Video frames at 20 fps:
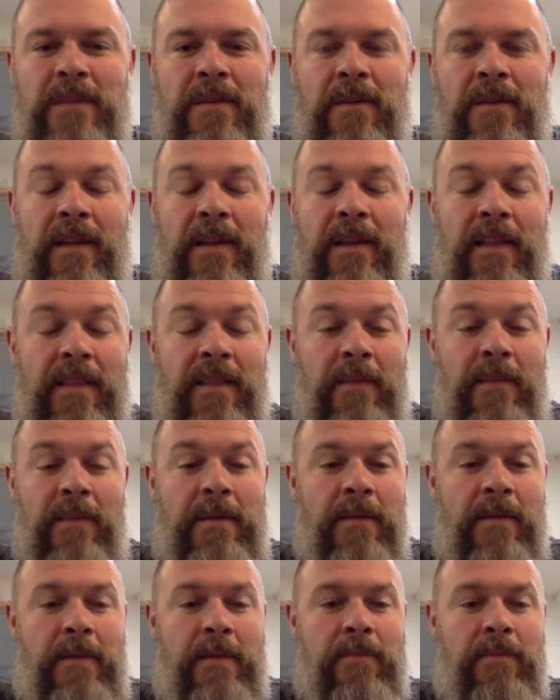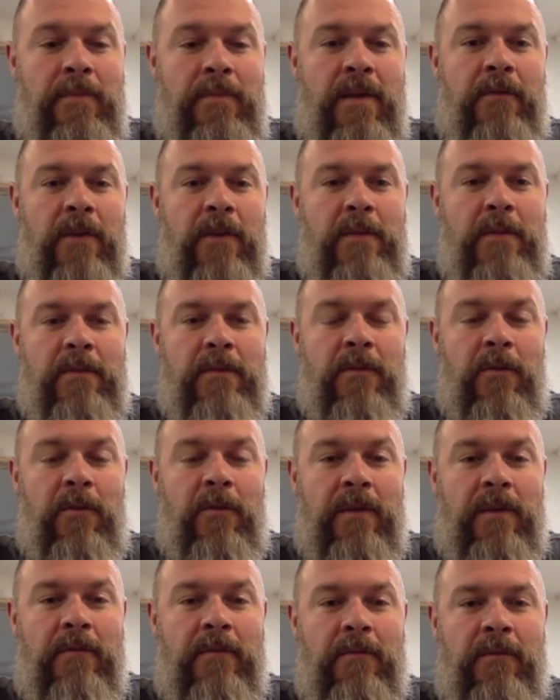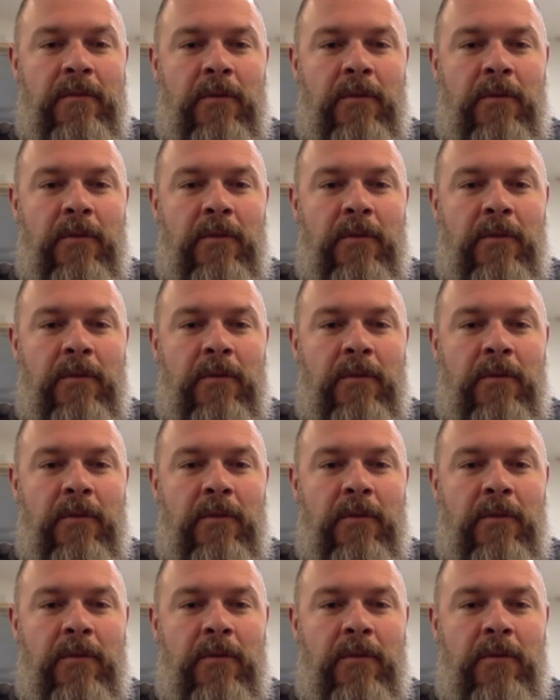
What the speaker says: Okay, let me pray for you before we